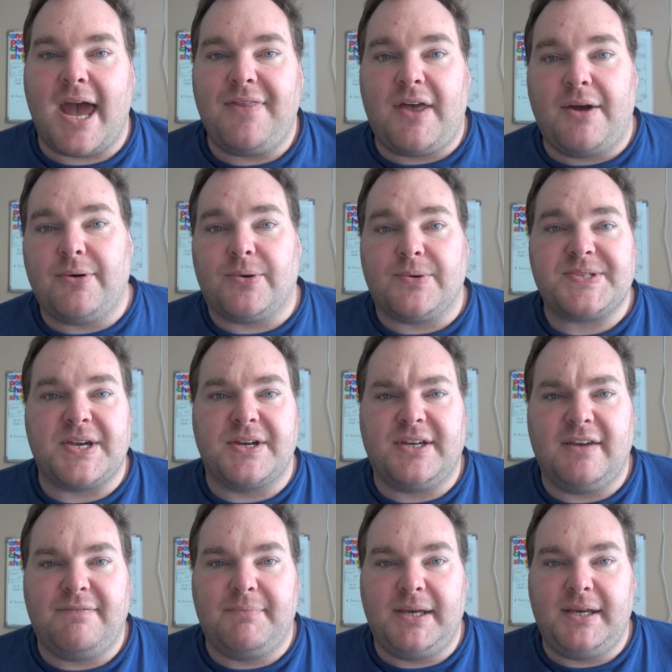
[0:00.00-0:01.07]
and they would also
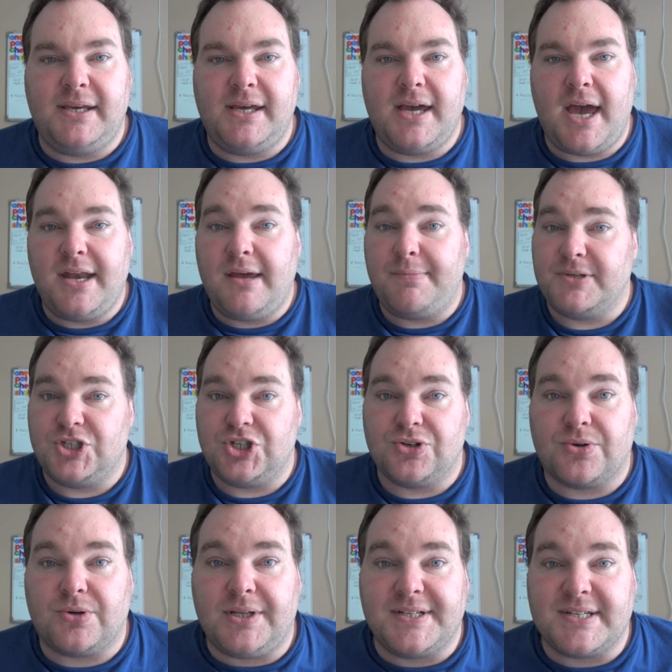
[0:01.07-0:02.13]
give me an
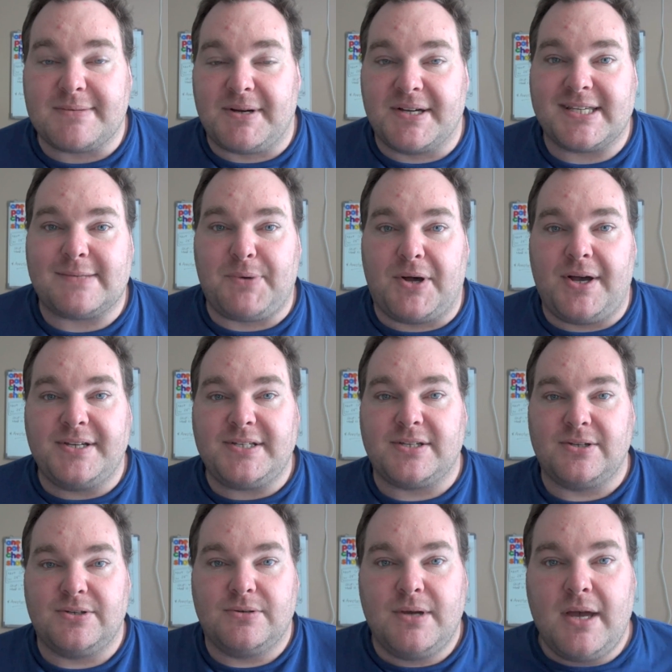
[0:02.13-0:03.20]
epidural into my spine
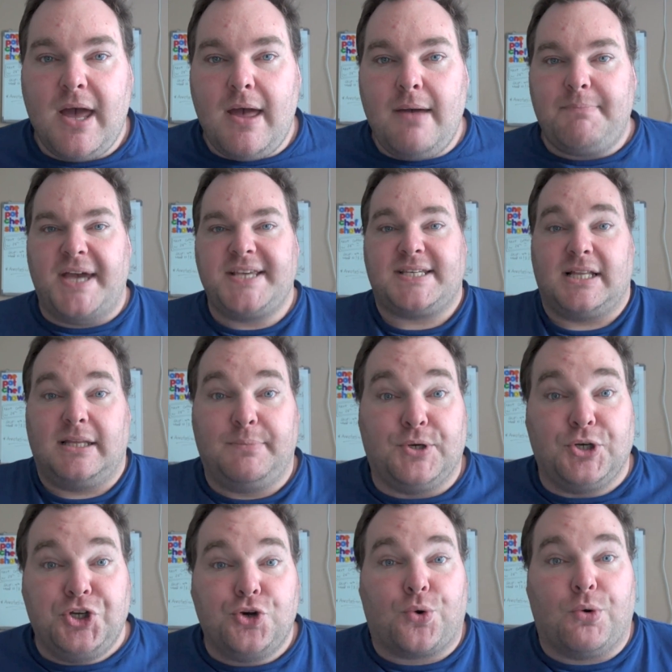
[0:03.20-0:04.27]
to basically put
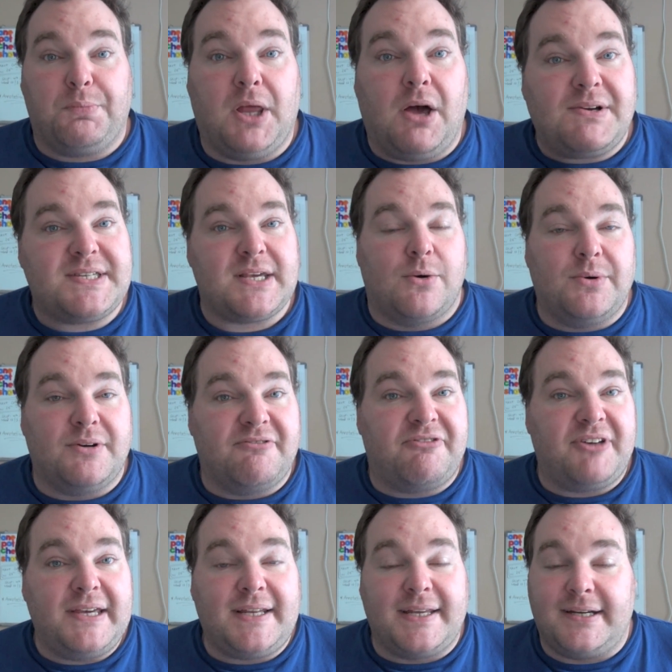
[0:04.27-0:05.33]
a neural block so I wouldn't
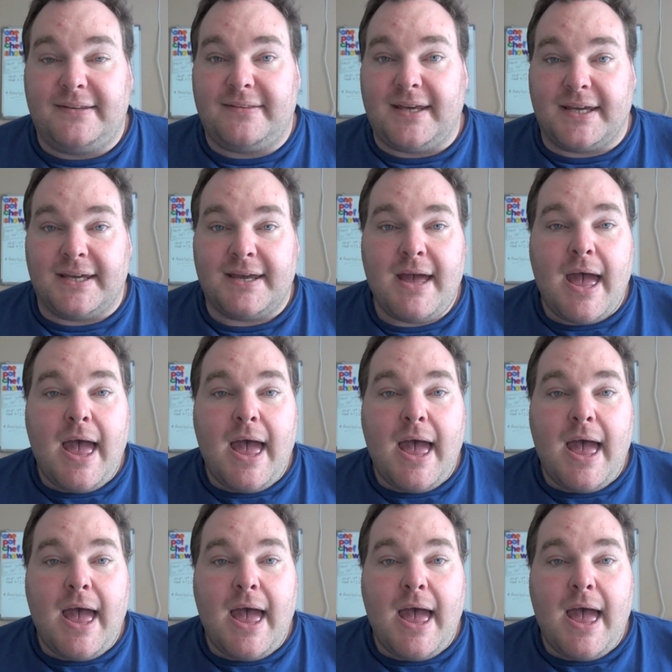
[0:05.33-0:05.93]
feel anything.